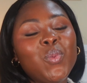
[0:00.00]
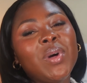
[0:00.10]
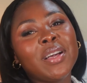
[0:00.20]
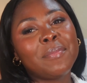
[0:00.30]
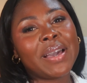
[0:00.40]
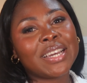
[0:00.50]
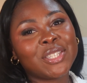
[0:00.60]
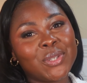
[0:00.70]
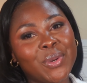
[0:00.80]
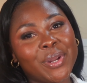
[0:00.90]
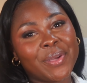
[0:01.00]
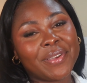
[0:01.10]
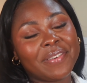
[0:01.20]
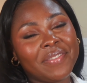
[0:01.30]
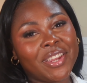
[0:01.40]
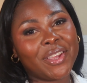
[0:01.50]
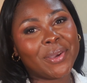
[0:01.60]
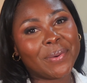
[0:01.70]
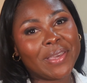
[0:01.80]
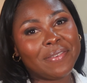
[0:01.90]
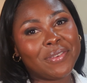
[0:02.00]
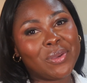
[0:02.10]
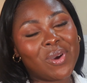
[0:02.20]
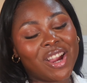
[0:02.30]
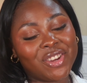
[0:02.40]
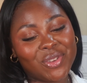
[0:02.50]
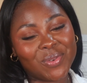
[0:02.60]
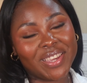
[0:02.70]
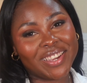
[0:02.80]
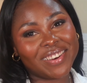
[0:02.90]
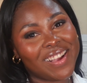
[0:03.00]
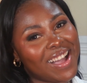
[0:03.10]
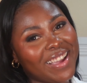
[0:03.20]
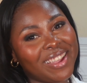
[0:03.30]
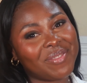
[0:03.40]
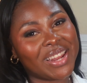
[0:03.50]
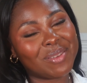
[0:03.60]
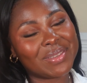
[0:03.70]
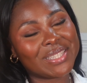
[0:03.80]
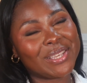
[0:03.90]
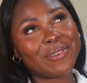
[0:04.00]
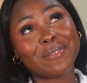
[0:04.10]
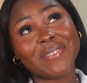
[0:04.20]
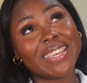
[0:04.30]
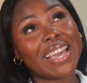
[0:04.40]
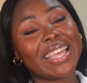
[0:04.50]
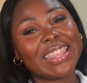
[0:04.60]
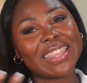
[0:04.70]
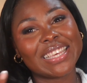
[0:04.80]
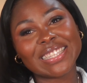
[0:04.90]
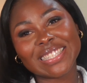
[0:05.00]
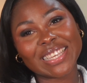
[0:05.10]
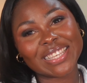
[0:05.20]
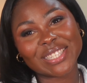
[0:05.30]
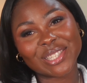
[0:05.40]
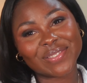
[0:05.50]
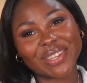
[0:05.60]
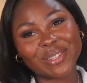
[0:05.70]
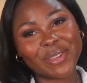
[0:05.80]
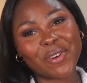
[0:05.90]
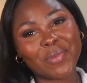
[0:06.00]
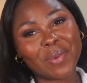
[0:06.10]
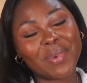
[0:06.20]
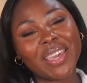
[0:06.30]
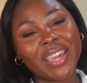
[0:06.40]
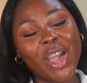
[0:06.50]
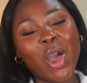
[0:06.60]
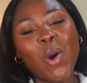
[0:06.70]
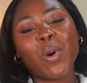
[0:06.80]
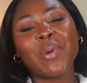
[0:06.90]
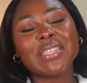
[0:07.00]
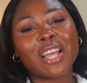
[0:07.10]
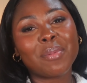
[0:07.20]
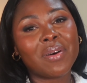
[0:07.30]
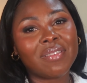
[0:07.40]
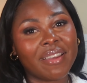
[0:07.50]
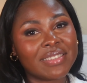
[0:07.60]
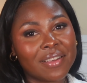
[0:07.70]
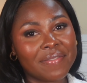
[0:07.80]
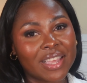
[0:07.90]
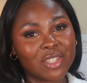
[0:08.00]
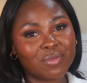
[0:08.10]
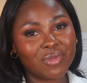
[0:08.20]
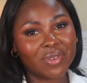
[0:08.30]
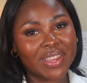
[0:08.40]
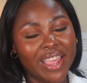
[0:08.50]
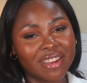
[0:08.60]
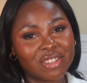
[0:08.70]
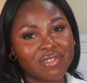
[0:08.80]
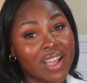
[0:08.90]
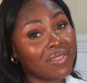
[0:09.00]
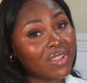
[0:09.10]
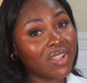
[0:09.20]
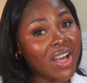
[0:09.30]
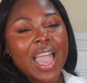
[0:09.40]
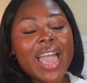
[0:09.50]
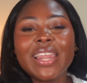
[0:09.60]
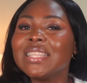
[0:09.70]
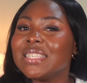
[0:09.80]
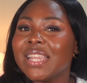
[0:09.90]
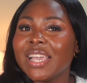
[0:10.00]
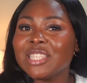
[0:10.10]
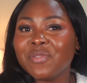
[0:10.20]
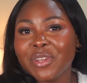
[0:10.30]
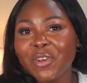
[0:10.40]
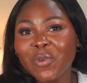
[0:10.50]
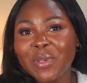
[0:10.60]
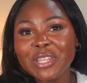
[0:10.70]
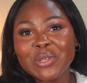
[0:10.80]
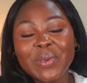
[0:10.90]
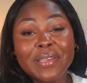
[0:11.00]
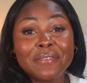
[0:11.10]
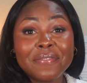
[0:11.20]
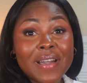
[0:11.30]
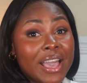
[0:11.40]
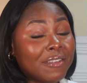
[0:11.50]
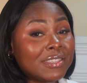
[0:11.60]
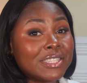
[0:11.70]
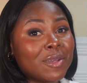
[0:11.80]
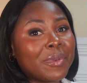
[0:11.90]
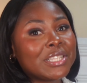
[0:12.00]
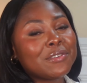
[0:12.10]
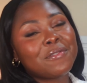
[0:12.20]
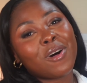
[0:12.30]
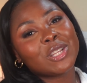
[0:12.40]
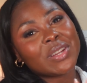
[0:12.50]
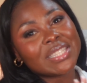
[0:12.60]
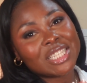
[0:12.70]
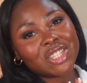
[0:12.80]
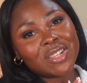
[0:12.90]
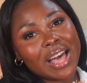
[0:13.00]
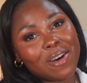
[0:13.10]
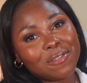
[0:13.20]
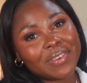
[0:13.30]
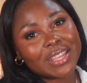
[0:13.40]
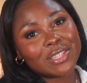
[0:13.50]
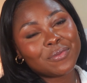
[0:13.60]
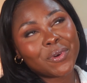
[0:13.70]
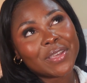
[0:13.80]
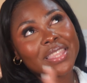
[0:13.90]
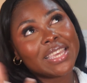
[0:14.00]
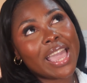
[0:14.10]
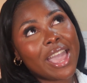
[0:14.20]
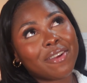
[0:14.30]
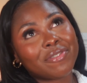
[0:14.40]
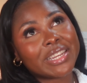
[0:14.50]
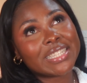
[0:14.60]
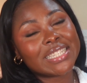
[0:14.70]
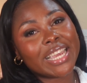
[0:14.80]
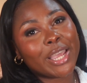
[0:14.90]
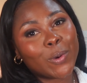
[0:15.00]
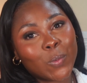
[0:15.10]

Welcome back to another video. If you are new here, hi, my name is Naomi and this is The Real Naomi B, where we talk about lifestyle, fashion, beauty, and travel. And in today's video, we'll be doing five summer to fall transitional outfits for the everyday